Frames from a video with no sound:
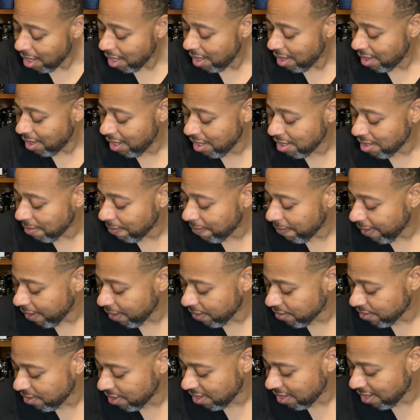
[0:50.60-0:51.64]
These are
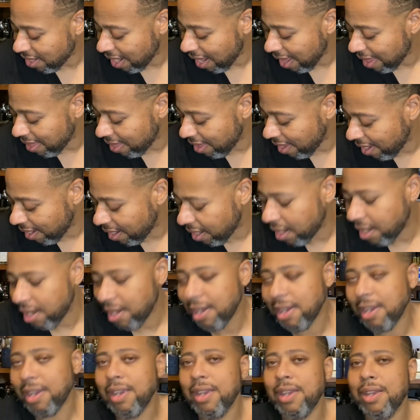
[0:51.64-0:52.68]
fragrances that I think
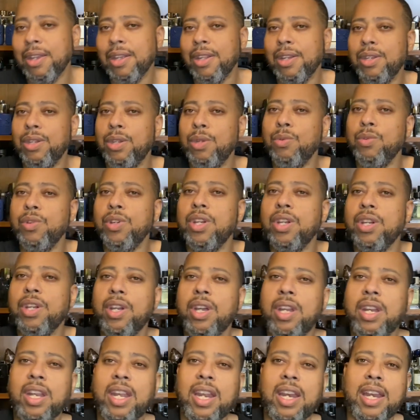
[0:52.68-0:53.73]
do
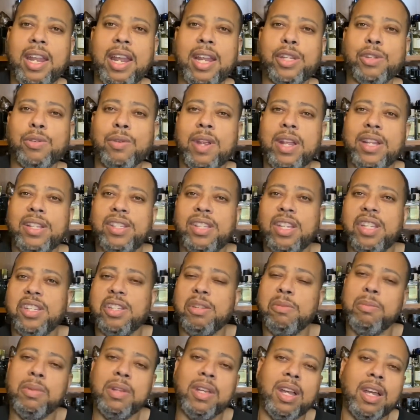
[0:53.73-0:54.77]
good in that
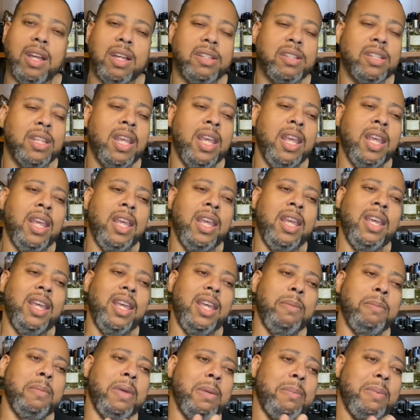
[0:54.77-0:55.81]
transition, because
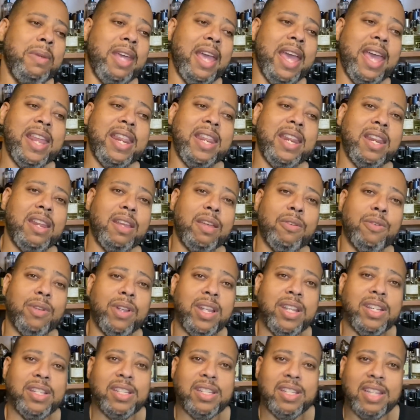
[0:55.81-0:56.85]
it may be 80
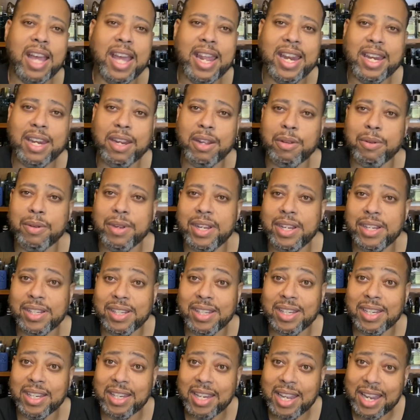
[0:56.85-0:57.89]
degrees, 90 degrees in
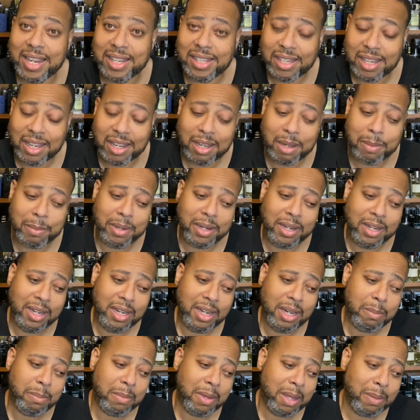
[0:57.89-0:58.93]
the daytime, and then
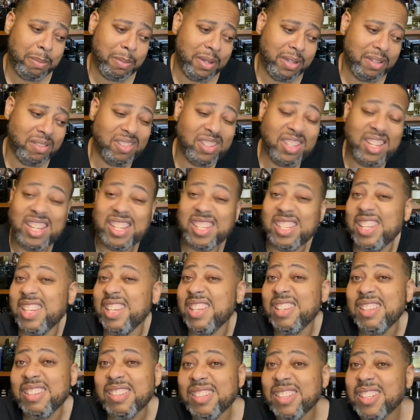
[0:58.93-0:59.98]
it may be 60.
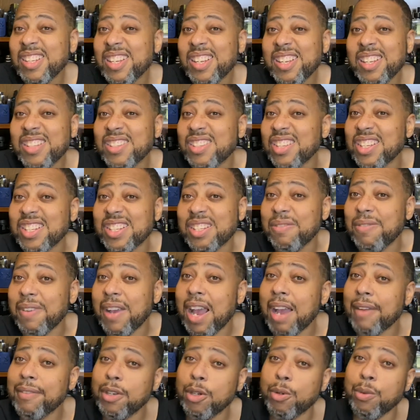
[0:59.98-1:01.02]

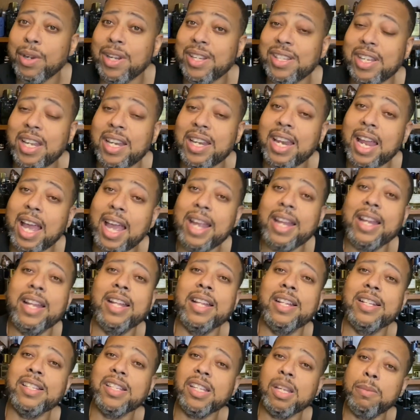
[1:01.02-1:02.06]
65 degrees at night,
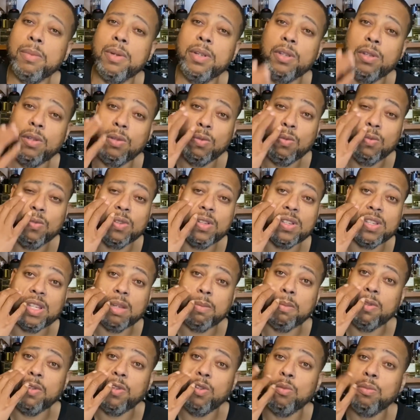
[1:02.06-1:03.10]
and some of
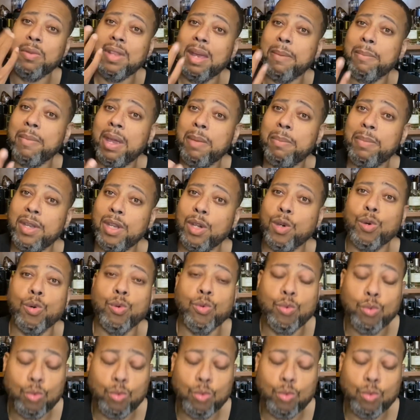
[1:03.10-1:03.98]
you that may be cool.